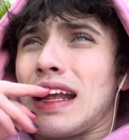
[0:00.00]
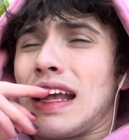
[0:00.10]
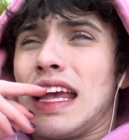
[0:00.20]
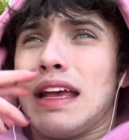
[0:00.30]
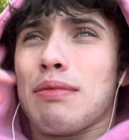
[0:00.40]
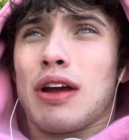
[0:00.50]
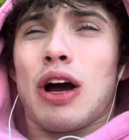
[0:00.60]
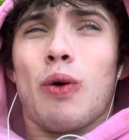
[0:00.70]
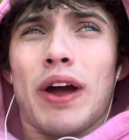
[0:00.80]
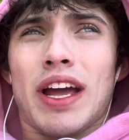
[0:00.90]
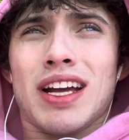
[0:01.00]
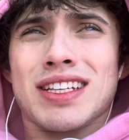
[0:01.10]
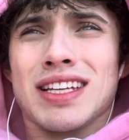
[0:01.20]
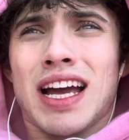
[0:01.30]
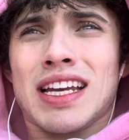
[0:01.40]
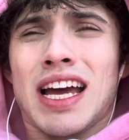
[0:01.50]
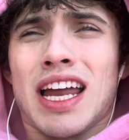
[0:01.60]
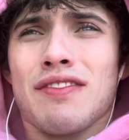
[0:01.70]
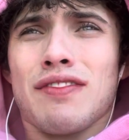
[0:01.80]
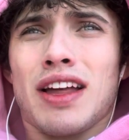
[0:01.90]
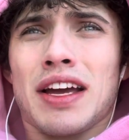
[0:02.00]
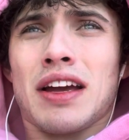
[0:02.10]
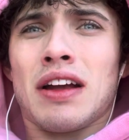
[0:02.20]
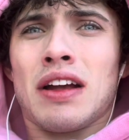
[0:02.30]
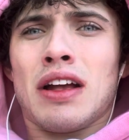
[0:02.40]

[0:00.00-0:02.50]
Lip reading: keep going, because I had kind of like